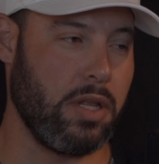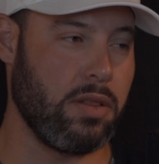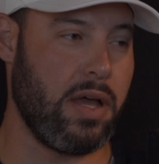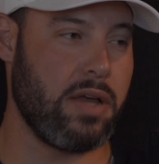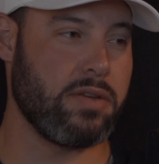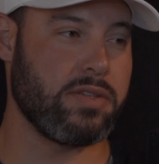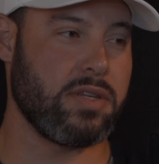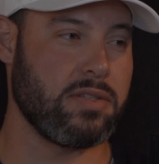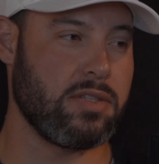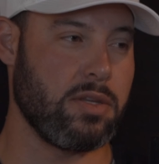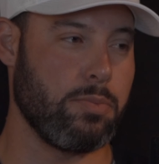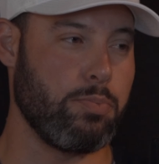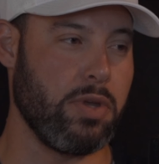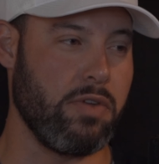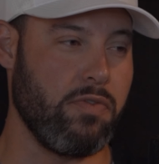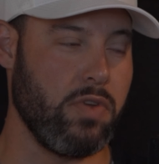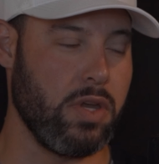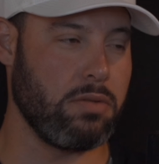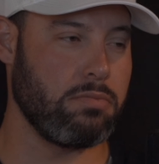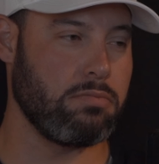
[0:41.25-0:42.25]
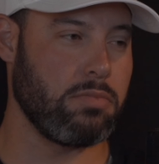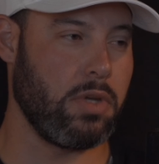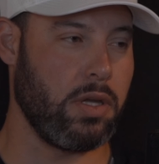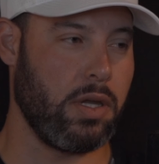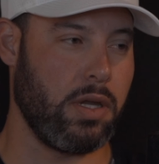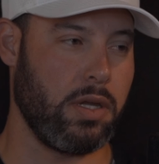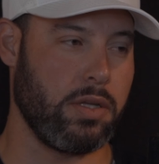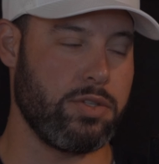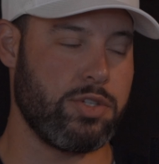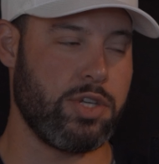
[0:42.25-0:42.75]
it allows us to pivot
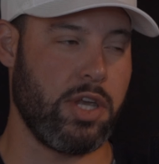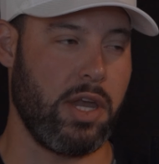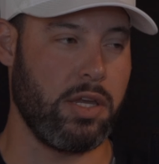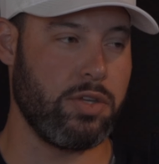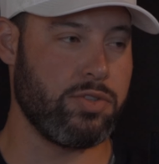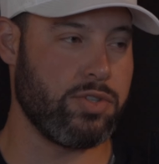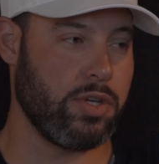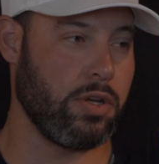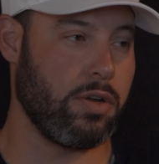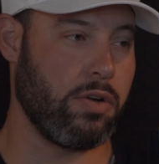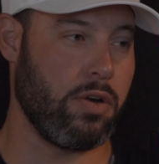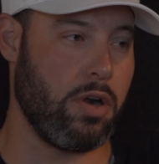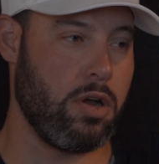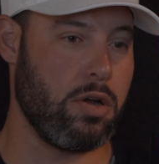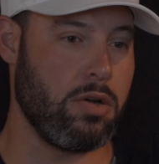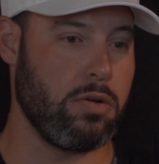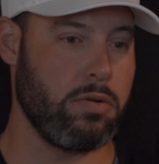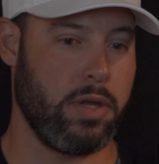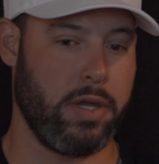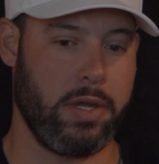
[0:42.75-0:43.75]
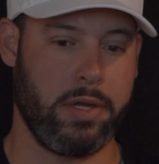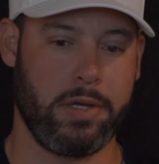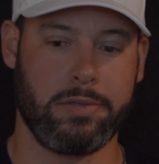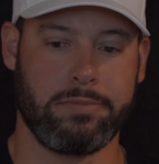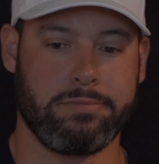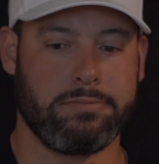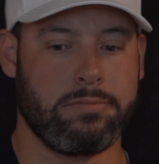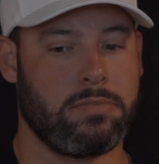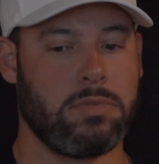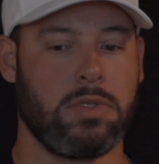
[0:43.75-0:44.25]
and yeah. change and grow
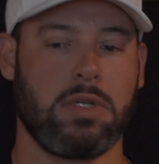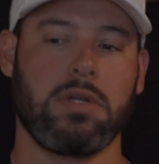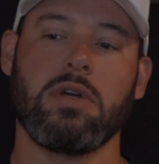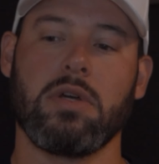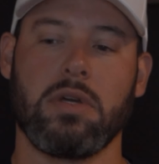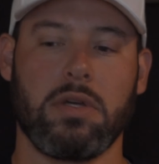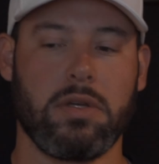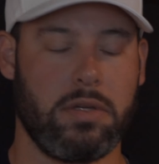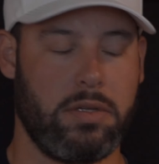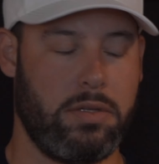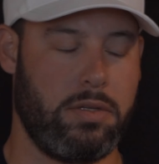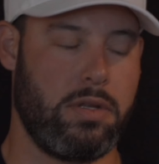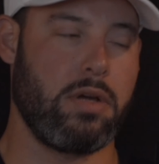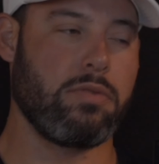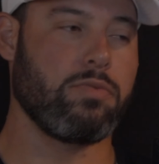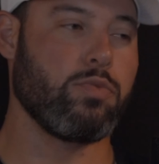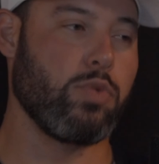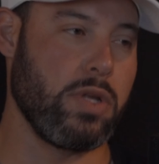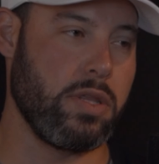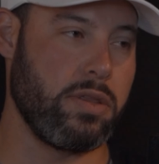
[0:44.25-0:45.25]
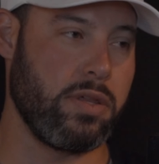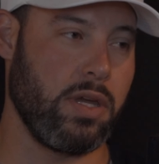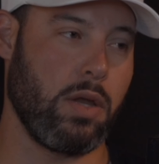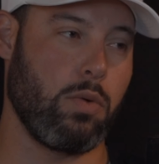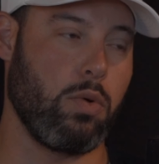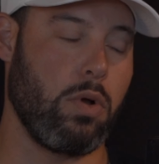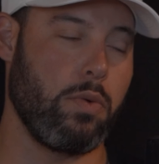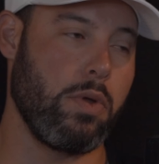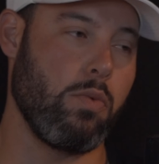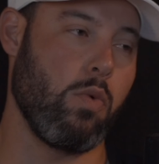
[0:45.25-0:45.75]
and, you know, rethink
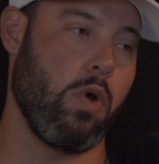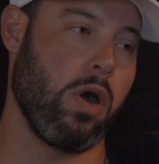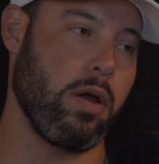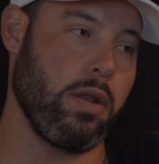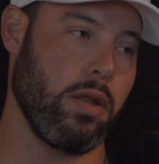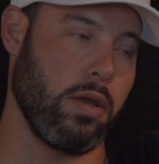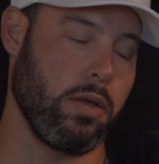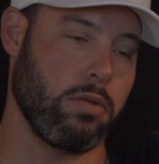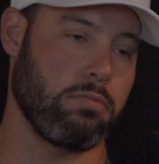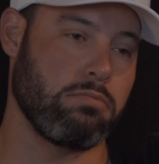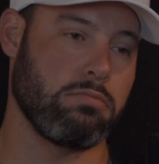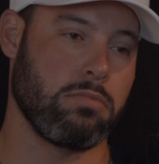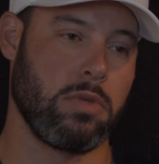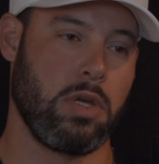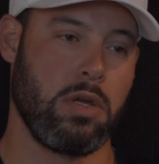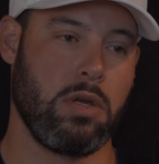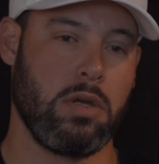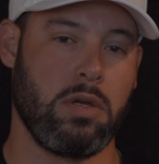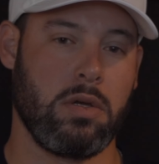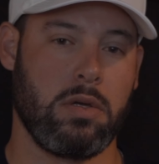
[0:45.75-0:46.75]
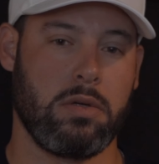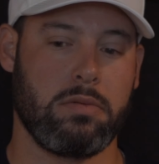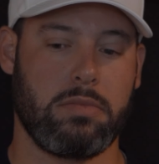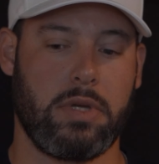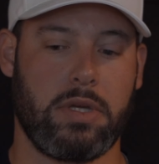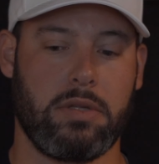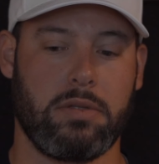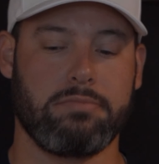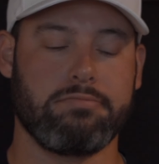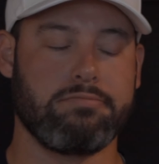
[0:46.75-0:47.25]
what we want and, yeah.
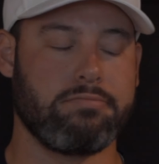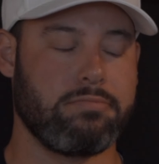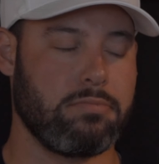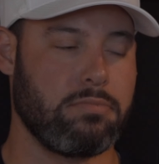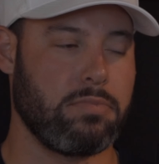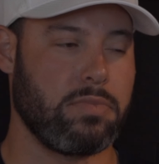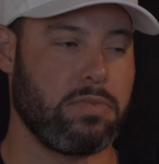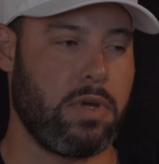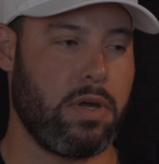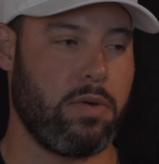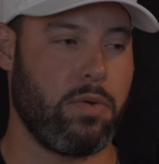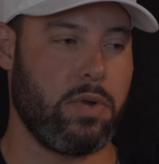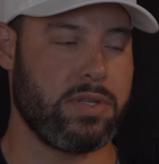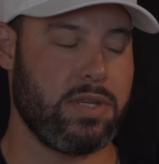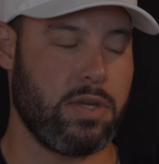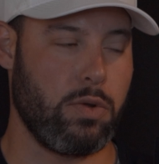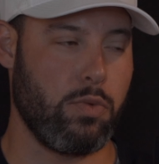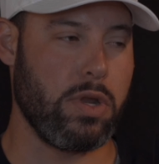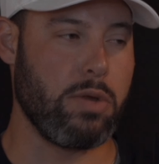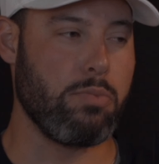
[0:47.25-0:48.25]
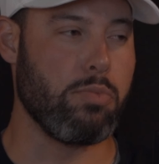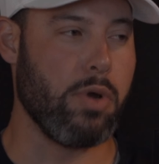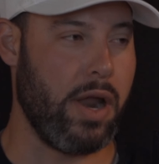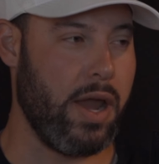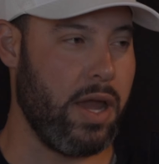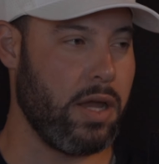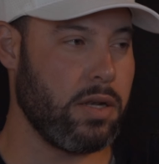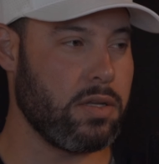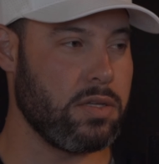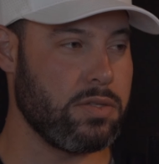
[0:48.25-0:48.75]
and I don't want to say
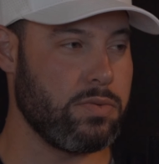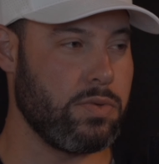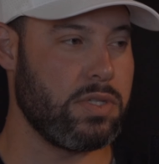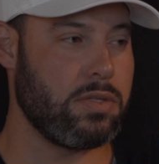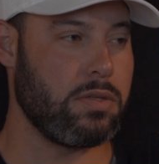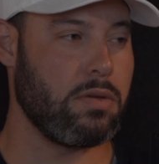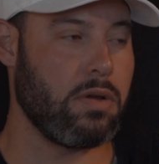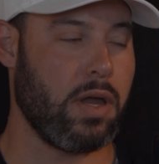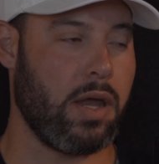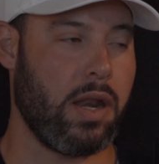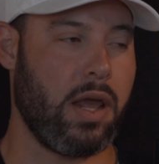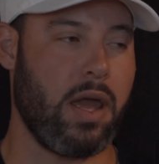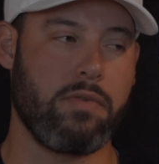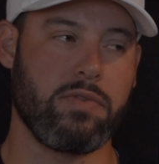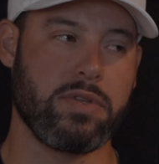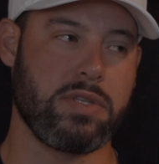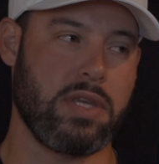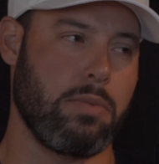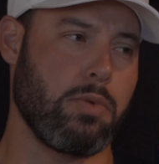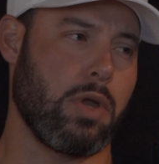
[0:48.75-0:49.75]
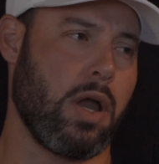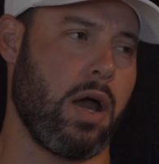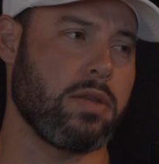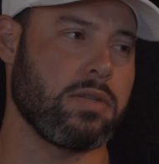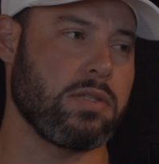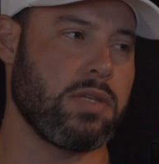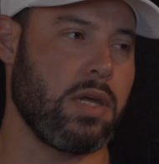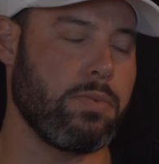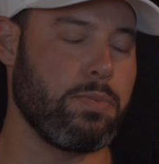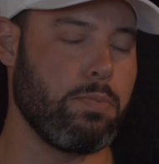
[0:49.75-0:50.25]
rebrand because we still kind of have the same
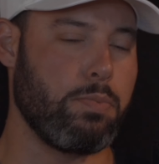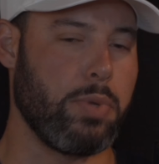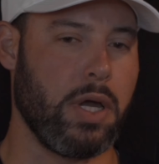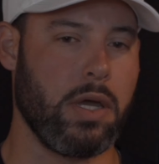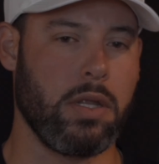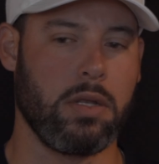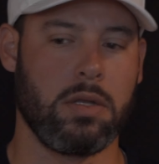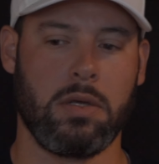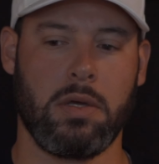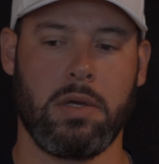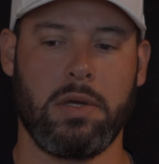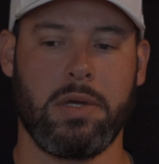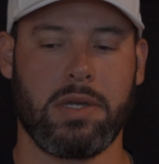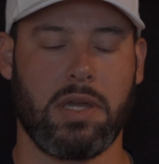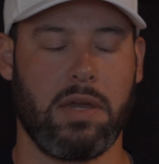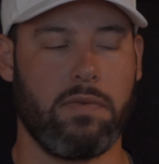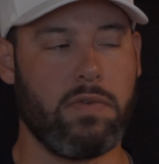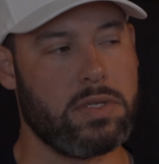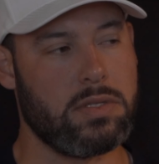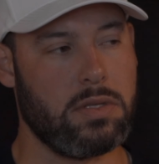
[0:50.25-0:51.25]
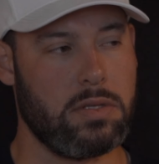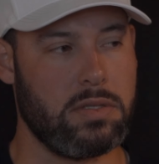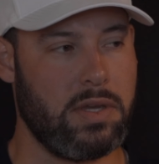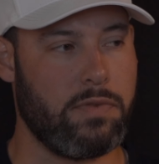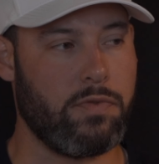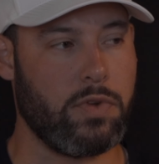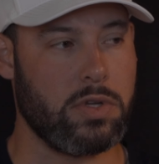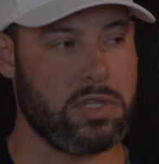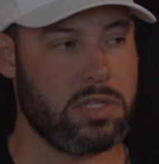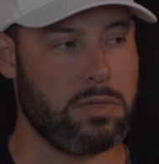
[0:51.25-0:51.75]
concept, but give us a
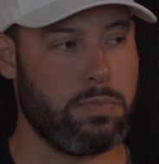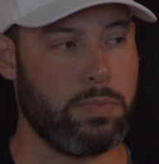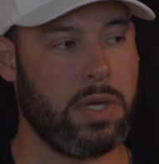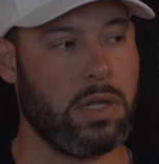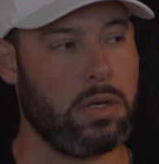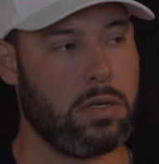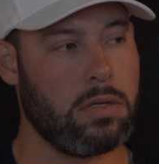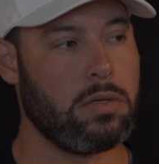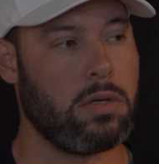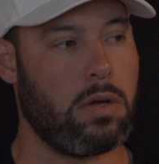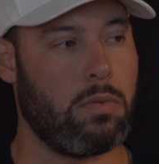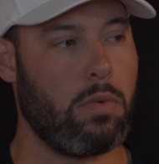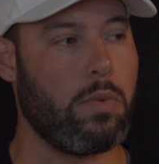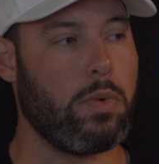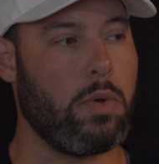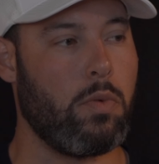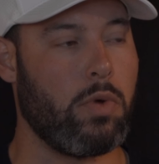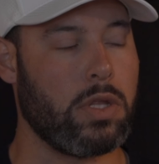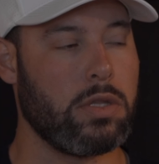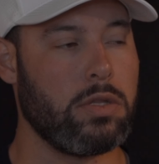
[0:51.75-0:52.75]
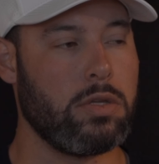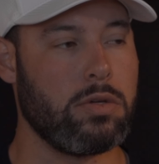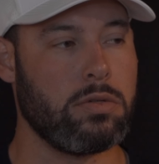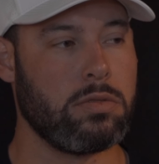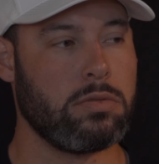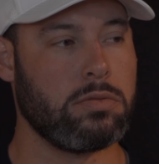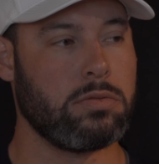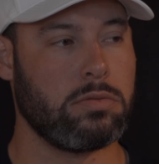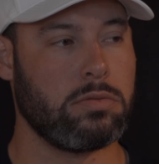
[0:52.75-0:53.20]
different spin on what we want to do.